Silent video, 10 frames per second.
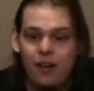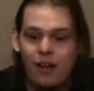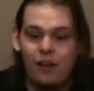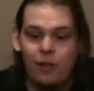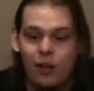
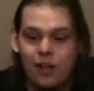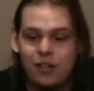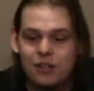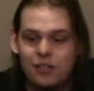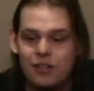It
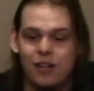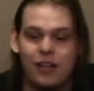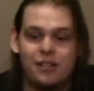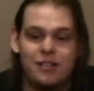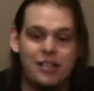looks,
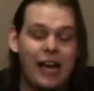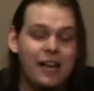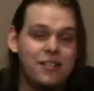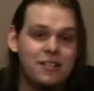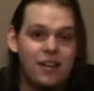it
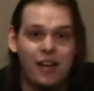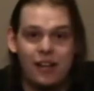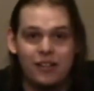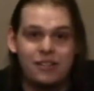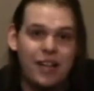says, and
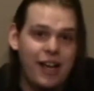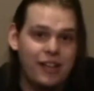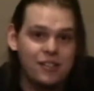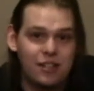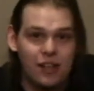it
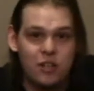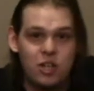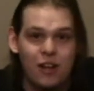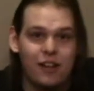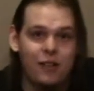tastes like
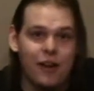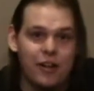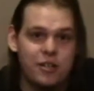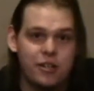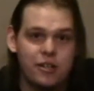Jolly
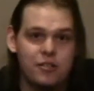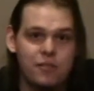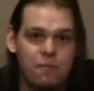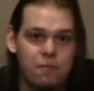Ranchers.